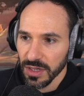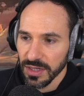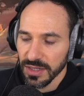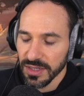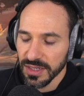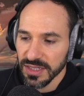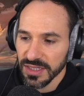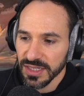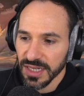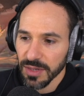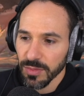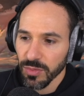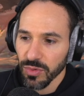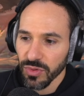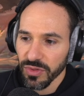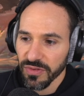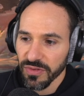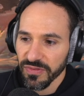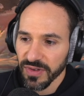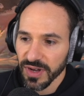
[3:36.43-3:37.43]
disable
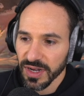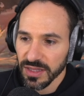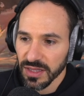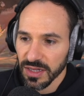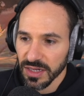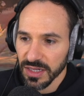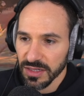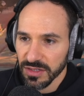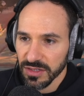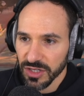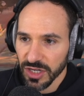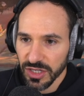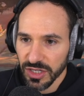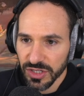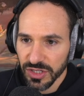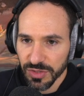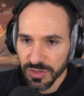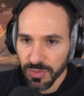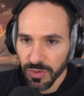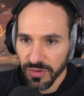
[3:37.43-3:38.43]
the fact that it
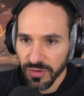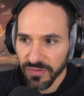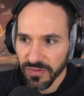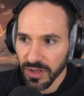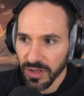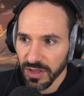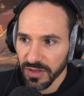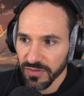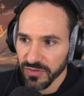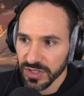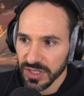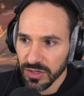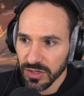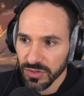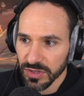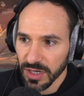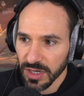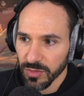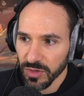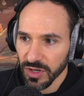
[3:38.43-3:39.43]
changes profile every
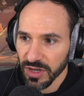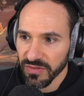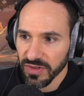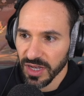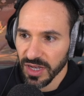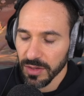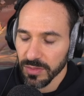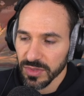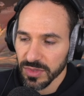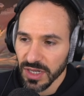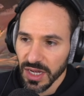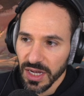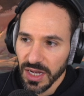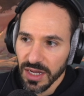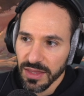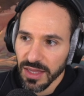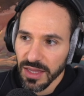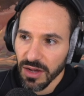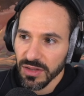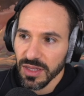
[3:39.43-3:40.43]
single time you have games.
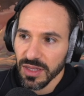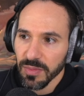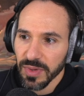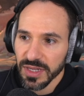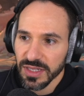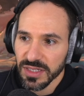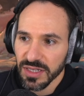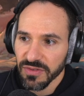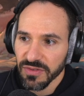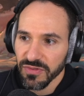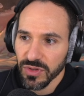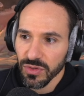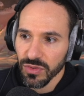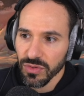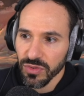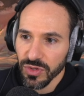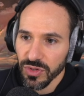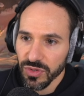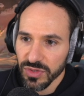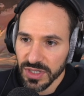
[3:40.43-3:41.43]
Now it depends if
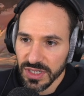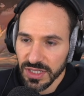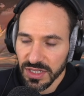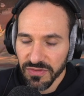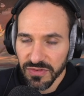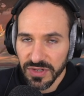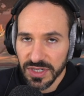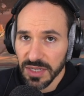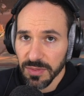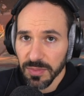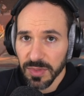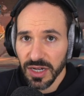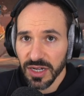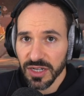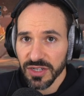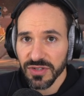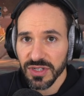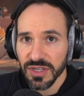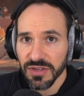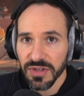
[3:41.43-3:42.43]
you're using different
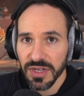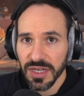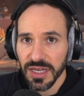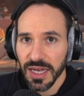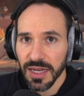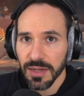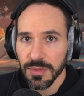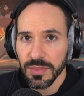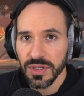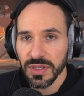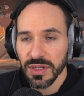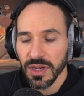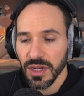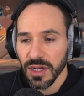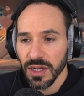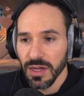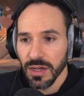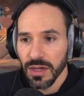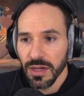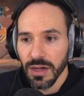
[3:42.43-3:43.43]
DPIs for different games.
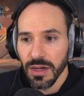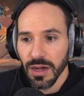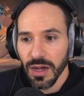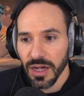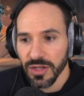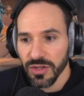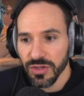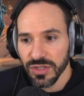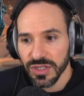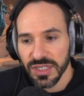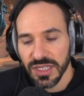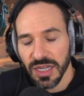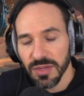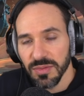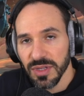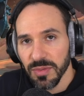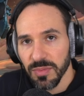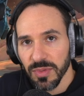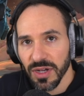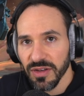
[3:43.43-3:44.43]
I use the same
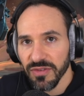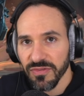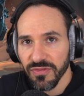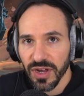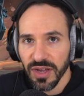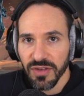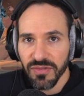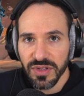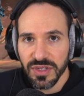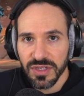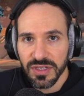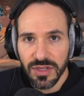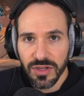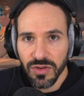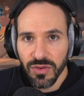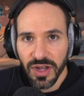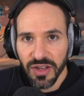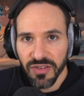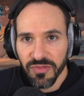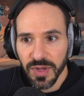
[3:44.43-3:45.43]
DPI for every
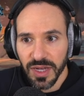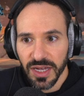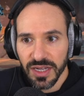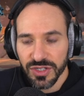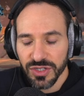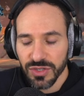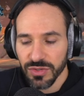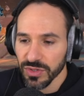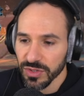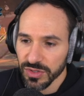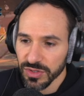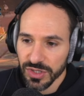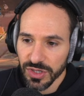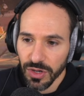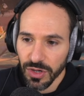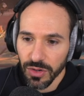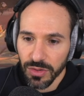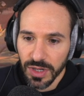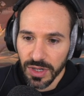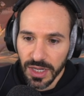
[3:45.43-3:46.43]
single FPS shooter,
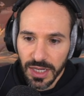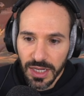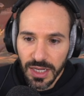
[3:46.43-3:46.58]
so